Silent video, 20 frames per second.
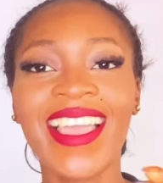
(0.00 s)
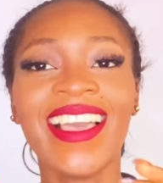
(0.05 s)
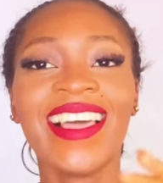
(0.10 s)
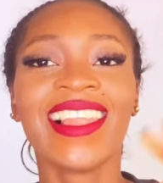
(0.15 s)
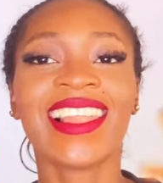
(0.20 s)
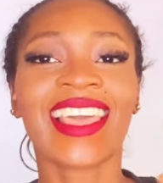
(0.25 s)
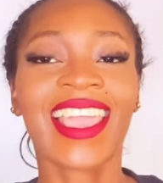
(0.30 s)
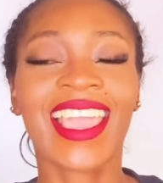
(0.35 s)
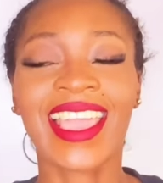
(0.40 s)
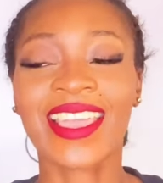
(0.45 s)

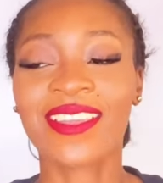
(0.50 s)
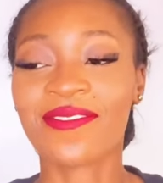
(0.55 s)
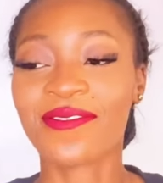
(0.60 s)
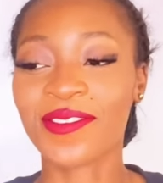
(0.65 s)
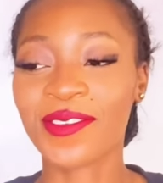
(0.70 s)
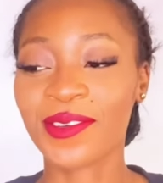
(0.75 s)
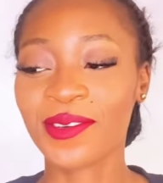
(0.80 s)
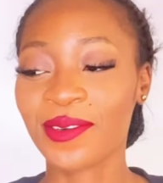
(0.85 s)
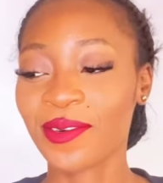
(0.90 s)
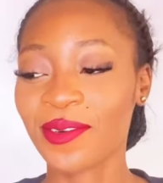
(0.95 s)
Like, I
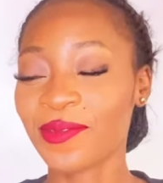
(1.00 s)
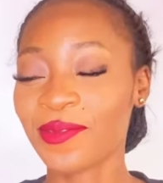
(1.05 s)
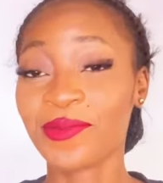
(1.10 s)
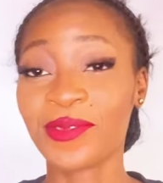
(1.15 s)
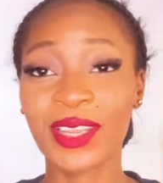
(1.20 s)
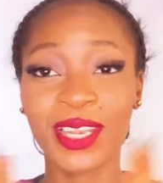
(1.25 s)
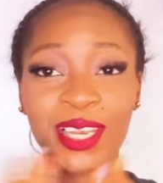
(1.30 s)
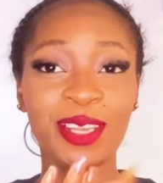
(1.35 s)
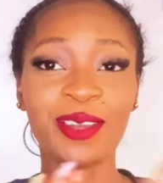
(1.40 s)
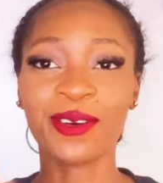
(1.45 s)
feel
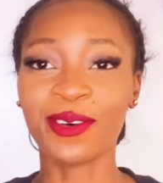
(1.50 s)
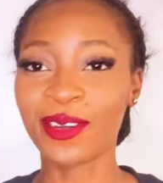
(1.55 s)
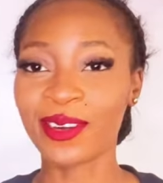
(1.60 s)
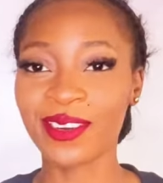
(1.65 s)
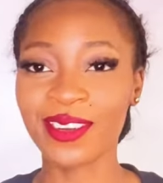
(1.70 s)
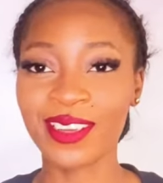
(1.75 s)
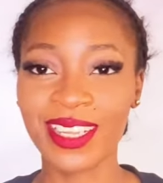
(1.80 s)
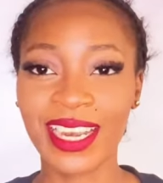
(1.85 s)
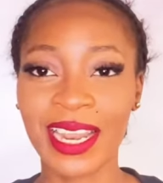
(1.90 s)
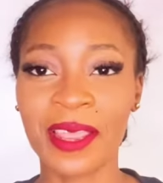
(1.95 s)
really
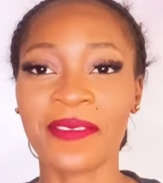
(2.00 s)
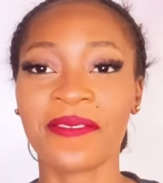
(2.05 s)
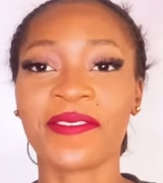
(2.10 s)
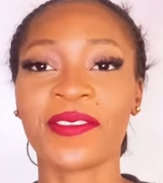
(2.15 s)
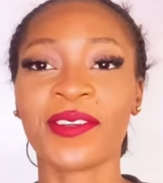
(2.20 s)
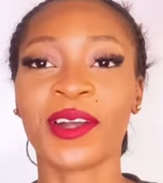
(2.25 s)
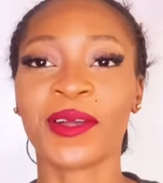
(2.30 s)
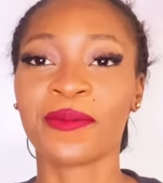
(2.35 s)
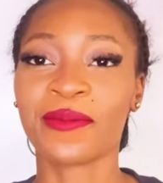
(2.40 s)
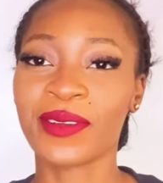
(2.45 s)
honored. I
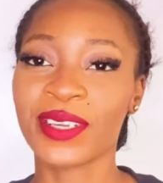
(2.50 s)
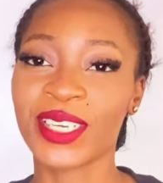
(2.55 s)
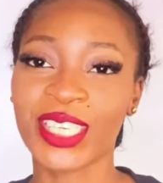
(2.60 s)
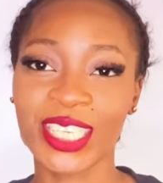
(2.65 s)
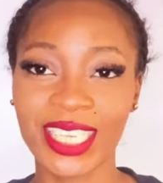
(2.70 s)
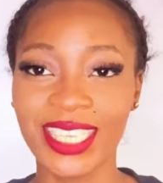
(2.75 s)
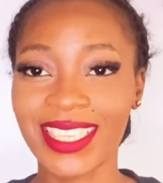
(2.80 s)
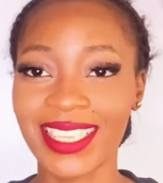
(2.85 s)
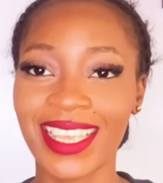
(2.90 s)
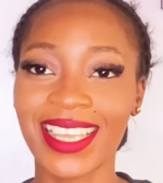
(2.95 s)
feel
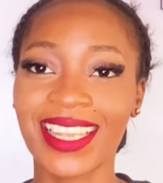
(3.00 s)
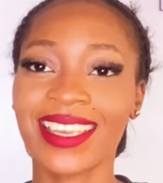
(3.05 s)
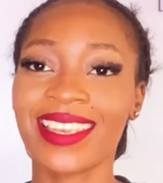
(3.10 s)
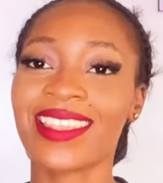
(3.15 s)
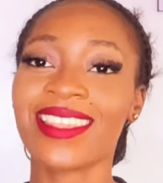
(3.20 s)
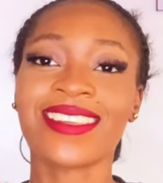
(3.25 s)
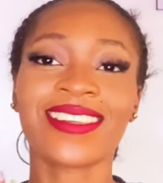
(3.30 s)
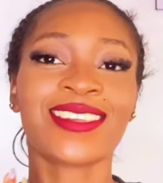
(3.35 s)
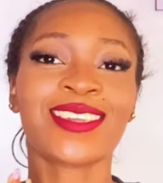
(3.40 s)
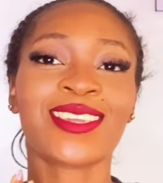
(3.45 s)

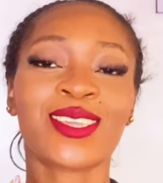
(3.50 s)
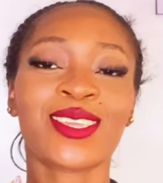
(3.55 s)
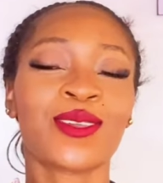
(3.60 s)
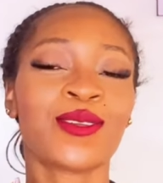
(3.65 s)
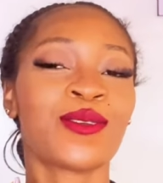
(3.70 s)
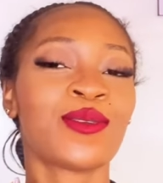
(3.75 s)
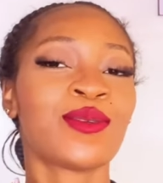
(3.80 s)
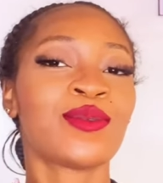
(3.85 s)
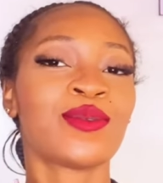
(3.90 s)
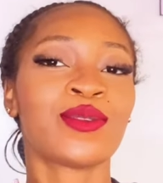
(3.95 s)
appreciated. Thank
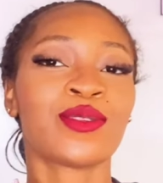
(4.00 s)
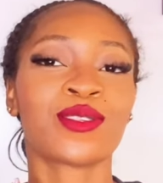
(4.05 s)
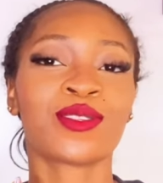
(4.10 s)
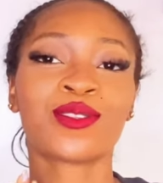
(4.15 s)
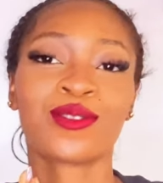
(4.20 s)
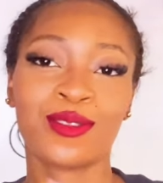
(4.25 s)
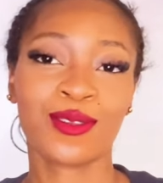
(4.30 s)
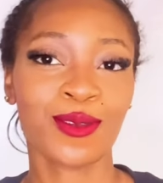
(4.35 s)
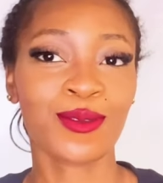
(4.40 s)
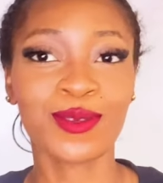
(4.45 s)
you
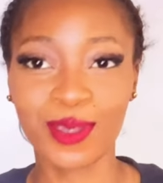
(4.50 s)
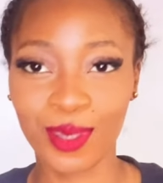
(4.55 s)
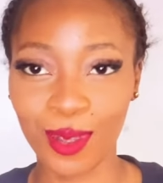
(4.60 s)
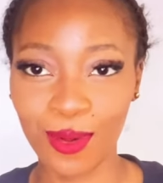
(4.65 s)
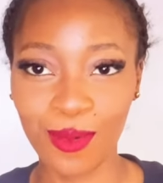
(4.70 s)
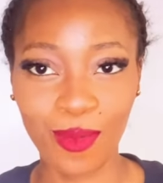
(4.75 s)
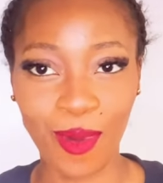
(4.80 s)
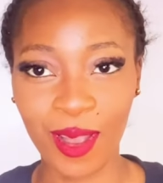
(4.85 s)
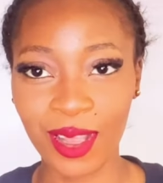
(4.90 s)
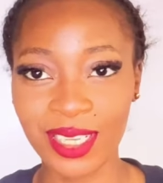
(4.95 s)
so
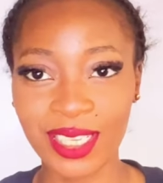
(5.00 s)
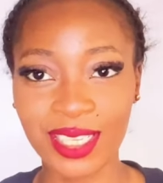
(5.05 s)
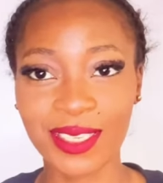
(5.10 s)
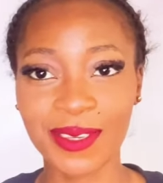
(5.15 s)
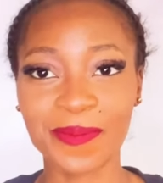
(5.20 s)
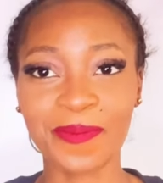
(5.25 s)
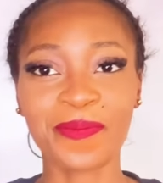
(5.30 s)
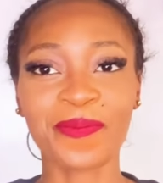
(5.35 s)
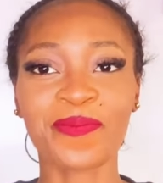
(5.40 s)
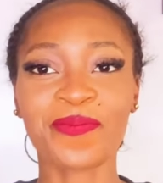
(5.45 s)

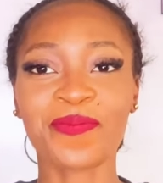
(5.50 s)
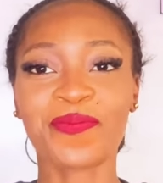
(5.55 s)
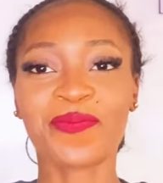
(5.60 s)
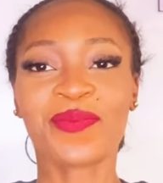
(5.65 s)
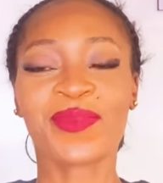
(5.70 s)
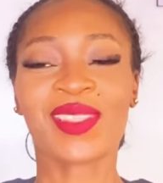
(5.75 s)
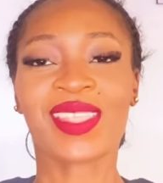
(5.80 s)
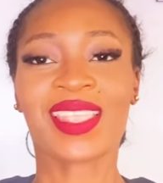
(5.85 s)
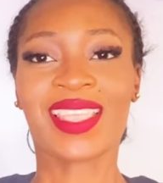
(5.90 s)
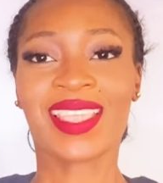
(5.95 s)
much.
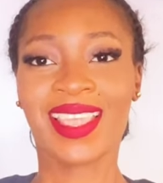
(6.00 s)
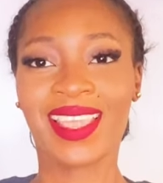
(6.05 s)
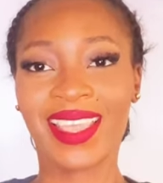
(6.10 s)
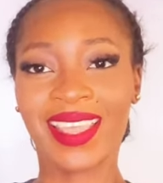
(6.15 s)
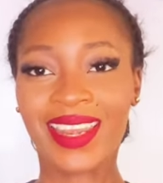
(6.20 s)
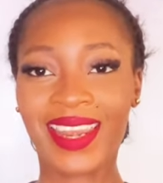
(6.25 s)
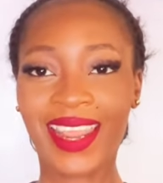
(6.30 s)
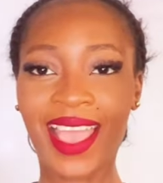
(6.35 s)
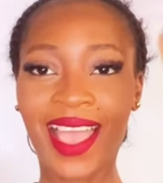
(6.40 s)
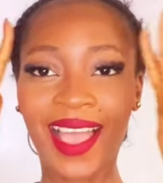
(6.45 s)

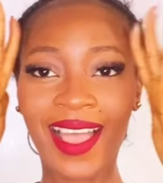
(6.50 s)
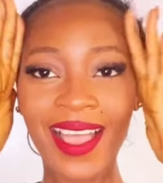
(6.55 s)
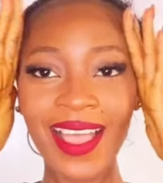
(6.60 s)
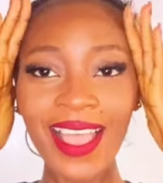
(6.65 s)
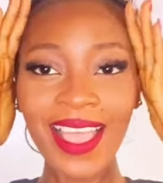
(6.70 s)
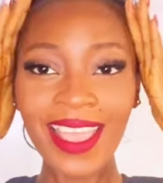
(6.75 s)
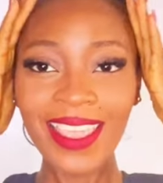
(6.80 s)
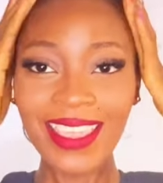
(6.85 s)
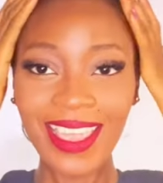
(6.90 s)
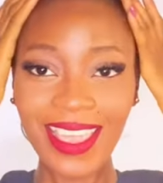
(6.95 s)
And
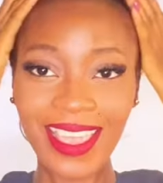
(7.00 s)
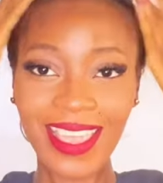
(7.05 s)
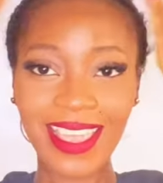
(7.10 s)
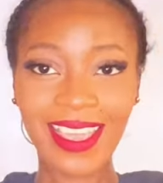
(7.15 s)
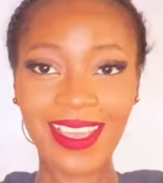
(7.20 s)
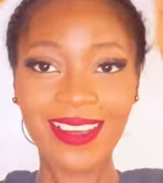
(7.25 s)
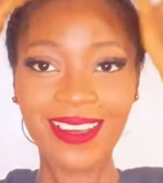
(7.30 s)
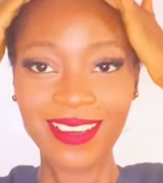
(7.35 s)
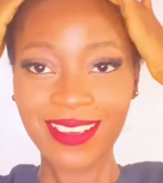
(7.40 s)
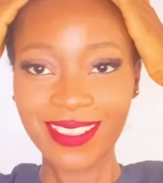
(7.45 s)

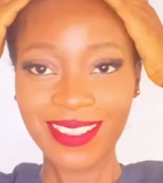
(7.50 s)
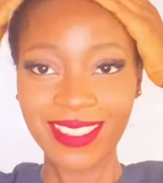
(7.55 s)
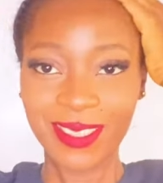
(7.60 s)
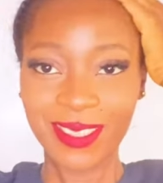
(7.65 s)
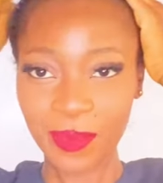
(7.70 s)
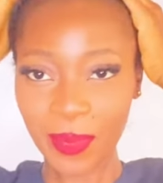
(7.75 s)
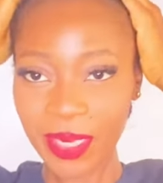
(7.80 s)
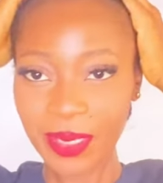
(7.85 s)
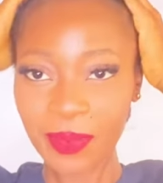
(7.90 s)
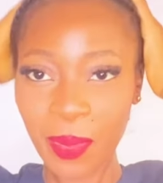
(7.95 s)
yeah. Oh,
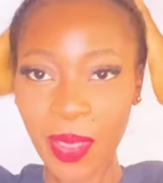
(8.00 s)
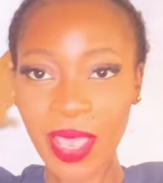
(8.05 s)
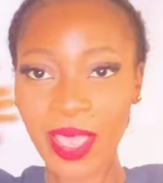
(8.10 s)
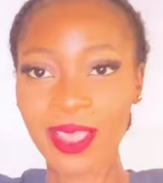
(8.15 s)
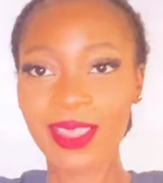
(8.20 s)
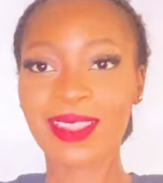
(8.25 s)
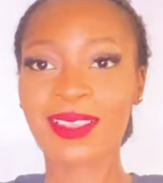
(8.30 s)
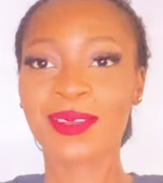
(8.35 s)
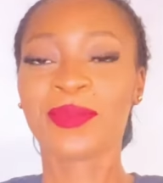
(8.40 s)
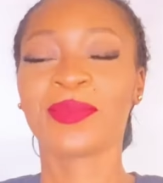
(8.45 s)
this messed my
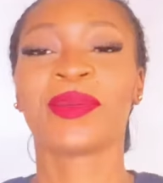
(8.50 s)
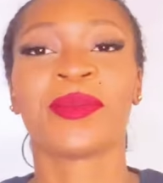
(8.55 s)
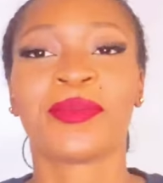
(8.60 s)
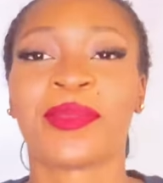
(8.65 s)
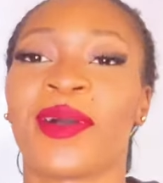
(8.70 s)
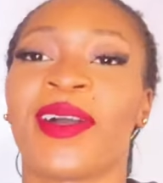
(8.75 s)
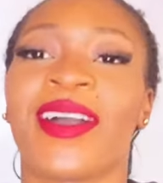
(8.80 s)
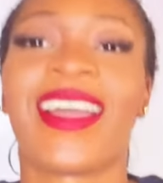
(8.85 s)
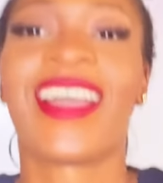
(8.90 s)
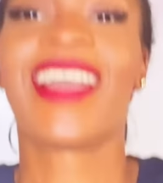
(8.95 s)
head a little bit, but